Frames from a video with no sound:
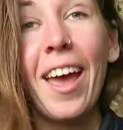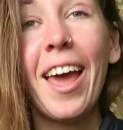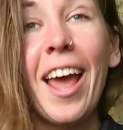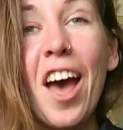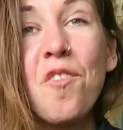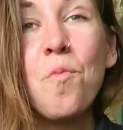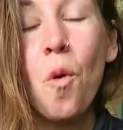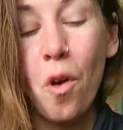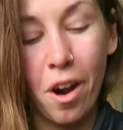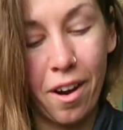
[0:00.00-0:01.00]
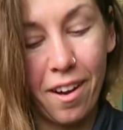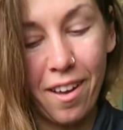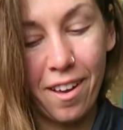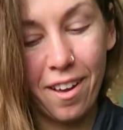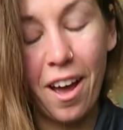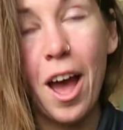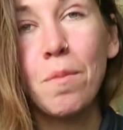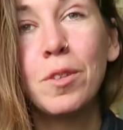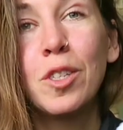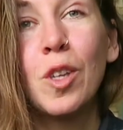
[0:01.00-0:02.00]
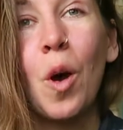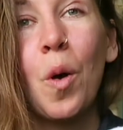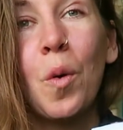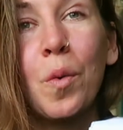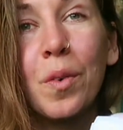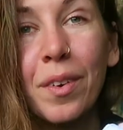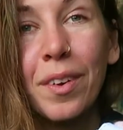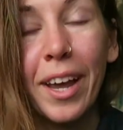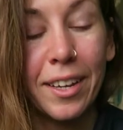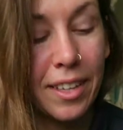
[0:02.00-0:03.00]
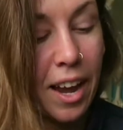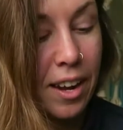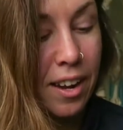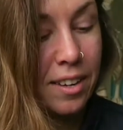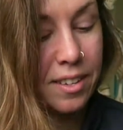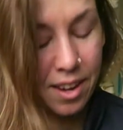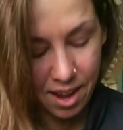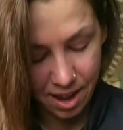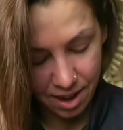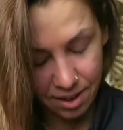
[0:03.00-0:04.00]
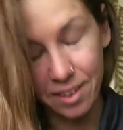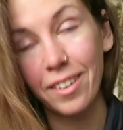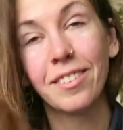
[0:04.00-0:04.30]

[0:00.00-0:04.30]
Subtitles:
and I have more. I'm so excited and